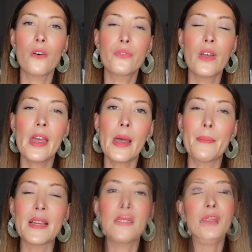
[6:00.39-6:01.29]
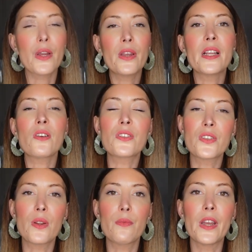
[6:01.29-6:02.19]
of Hermes. That's why you get
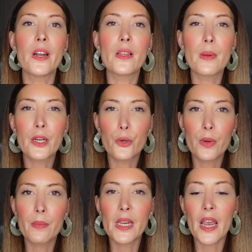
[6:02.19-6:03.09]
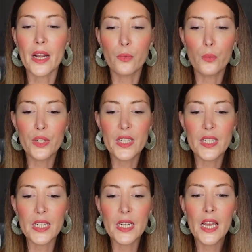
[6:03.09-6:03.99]
also something a little bit creamy and
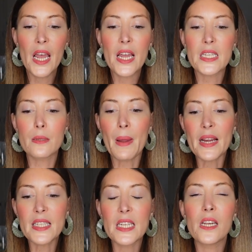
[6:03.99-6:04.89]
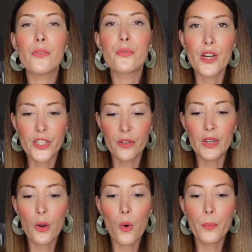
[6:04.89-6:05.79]
woodsy, spicy, fresh
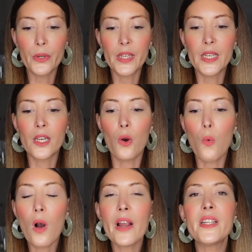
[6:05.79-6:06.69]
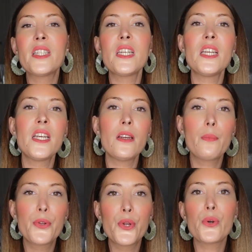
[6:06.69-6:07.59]
on the opening, whitey,
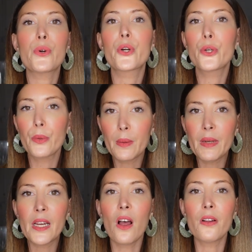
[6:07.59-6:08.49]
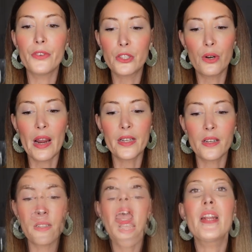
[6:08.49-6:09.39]
pure creamy on the dry
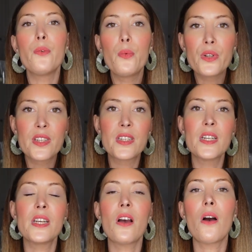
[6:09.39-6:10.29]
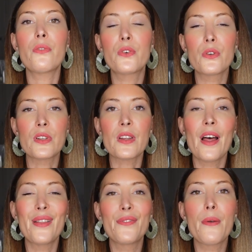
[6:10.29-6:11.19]
down, and woodsy of course
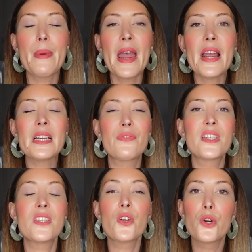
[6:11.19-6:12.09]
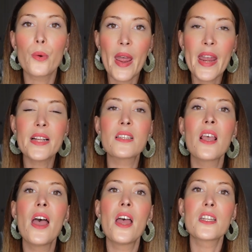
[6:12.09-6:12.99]
on the base. This is a
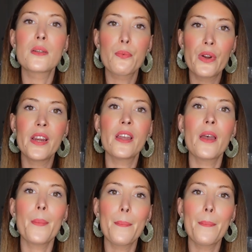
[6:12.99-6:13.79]
great spring